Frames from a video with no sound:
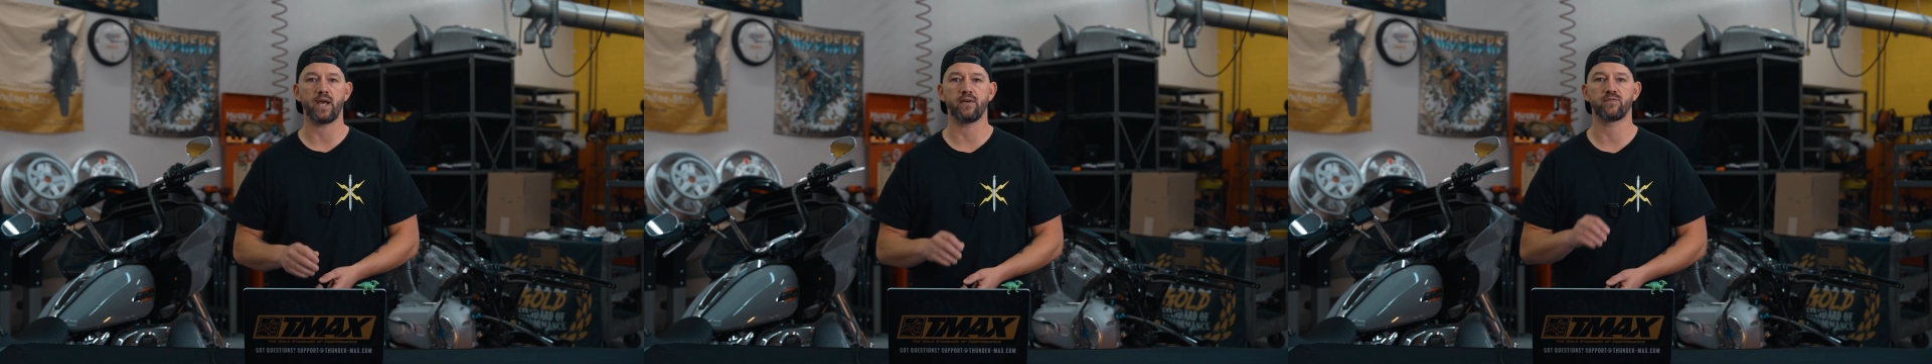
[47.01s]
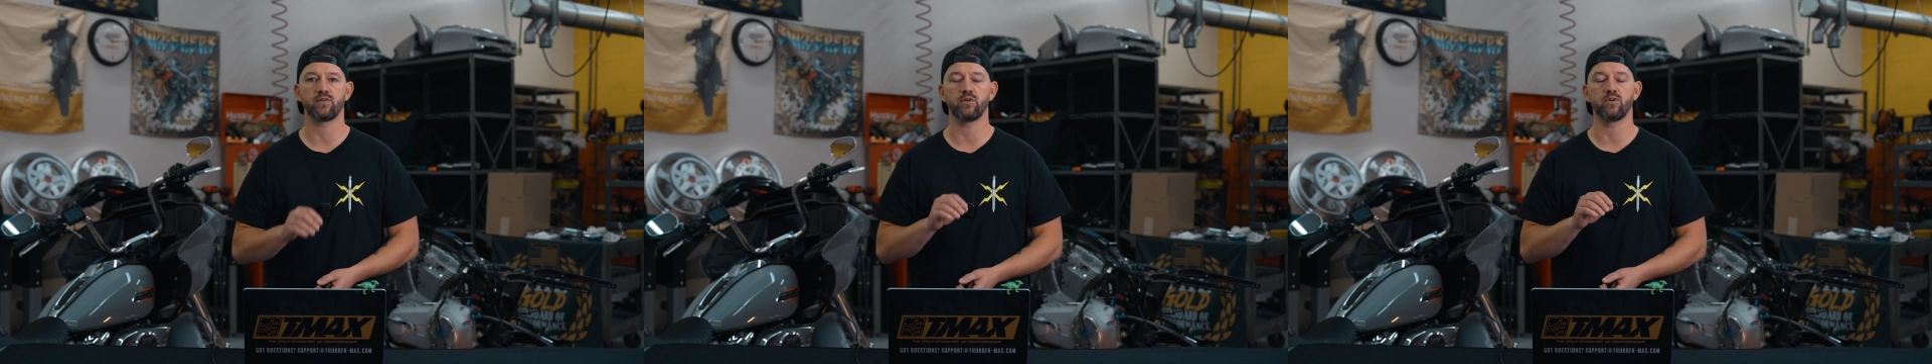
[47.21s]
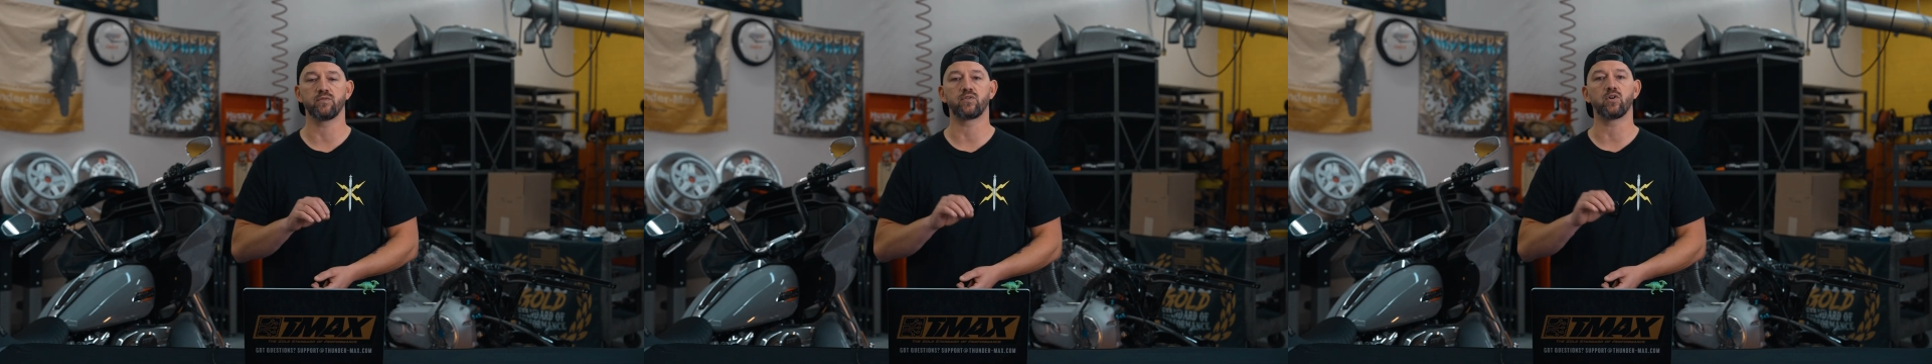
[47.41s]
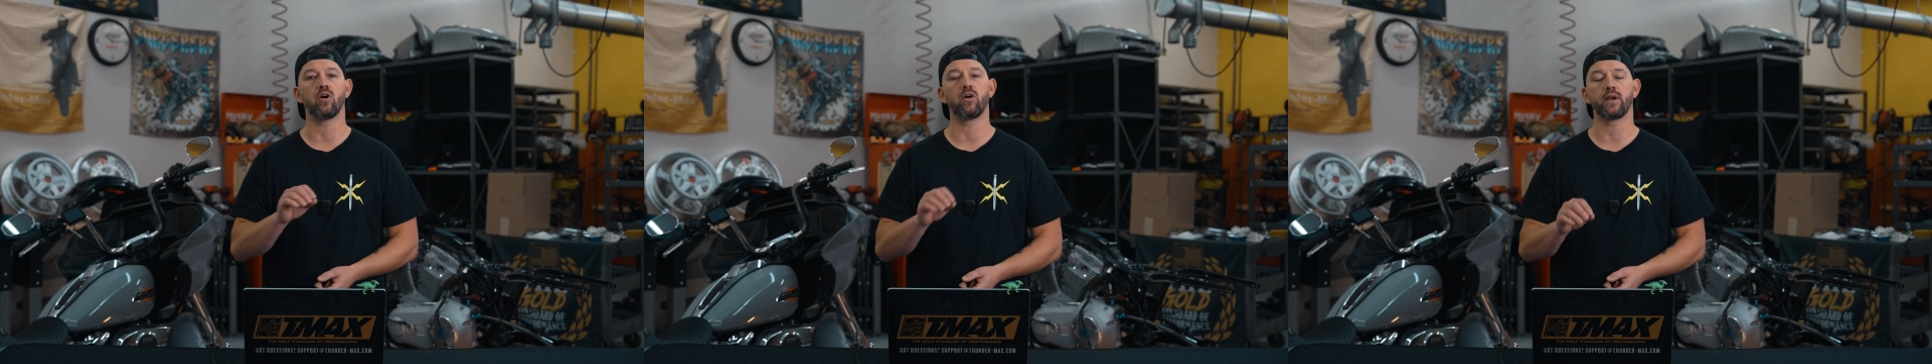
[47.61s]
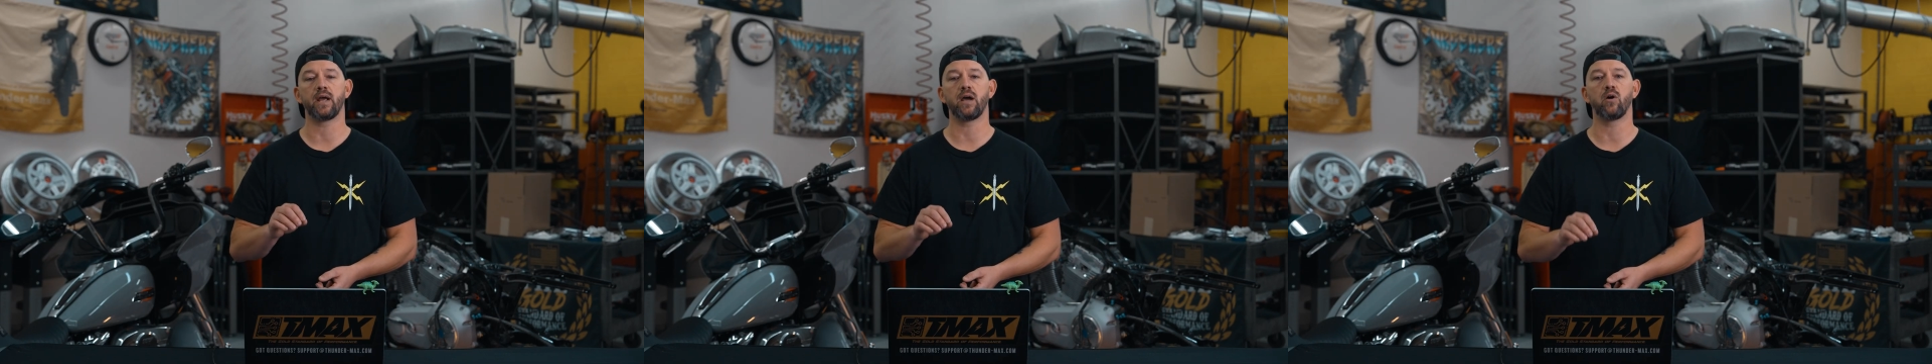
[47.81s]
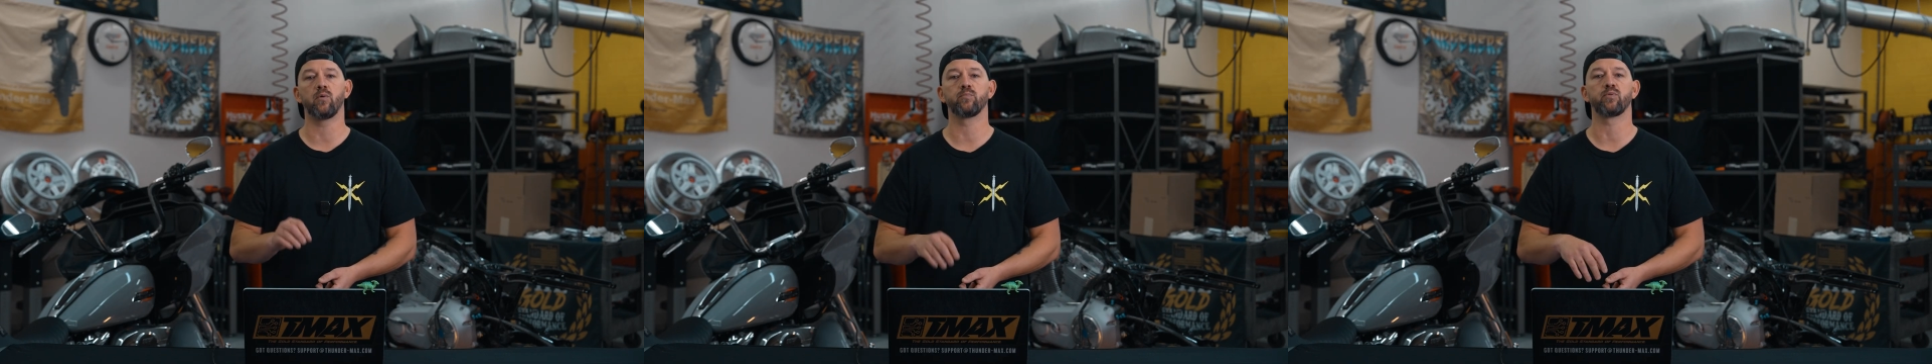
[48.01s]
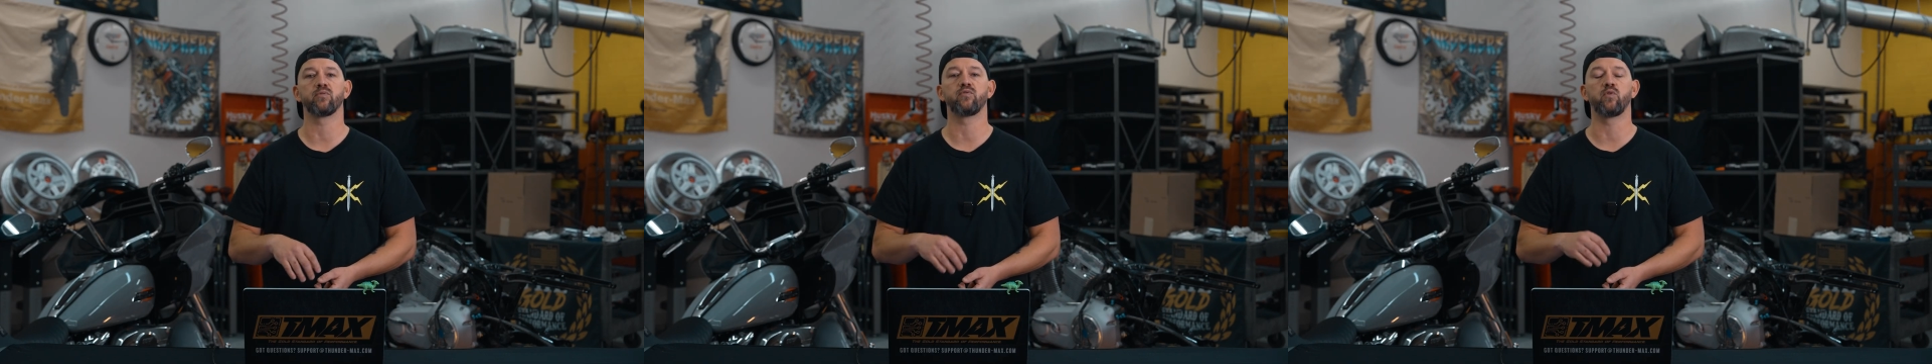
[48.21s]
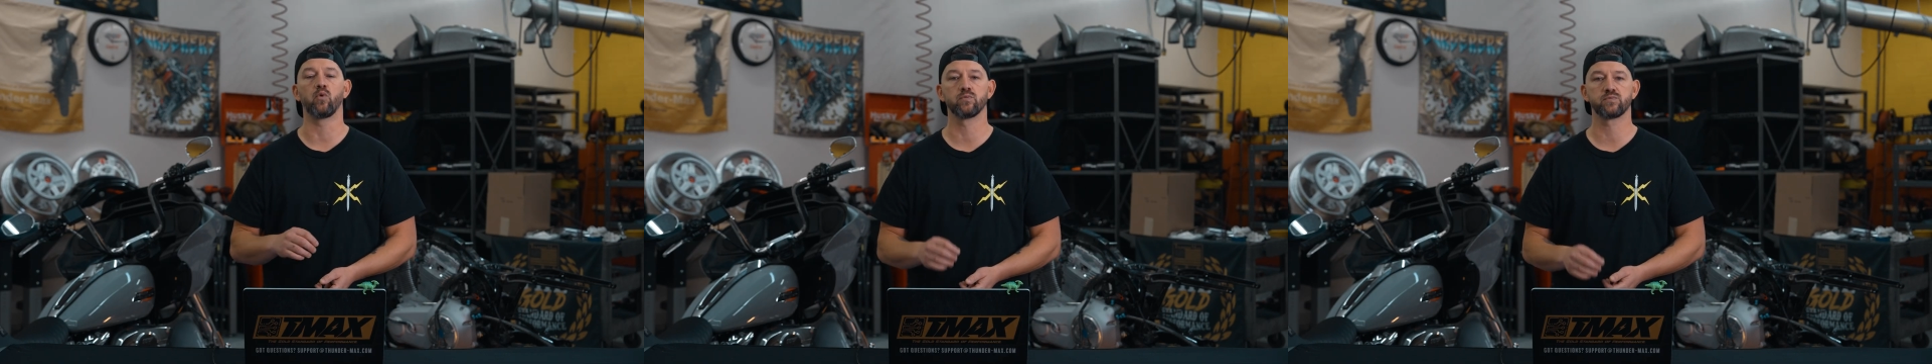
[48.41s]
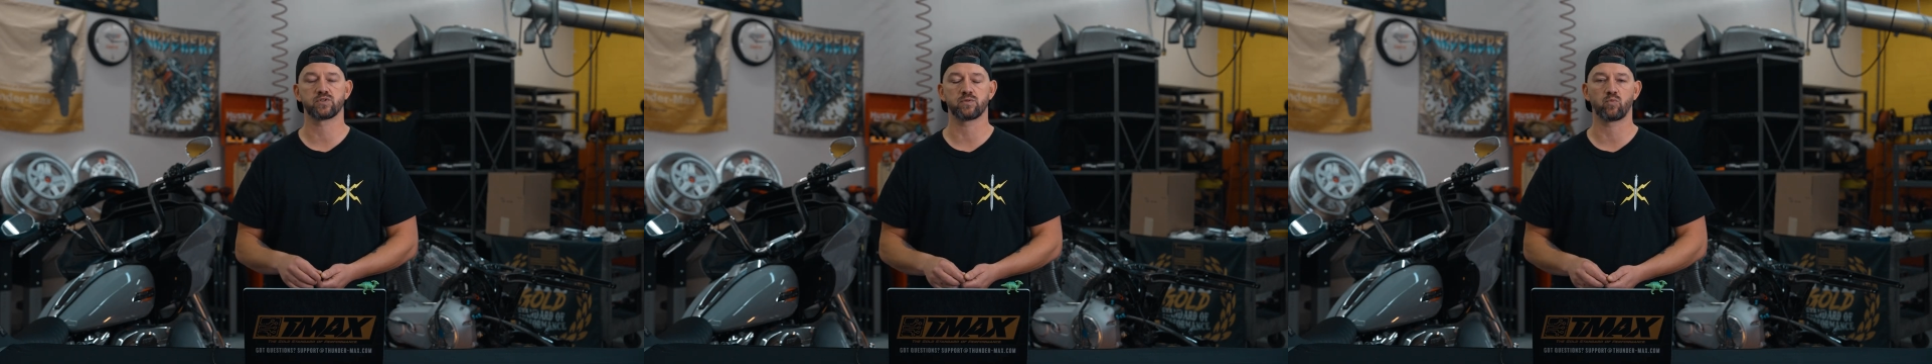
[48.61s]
after you've gone out and performed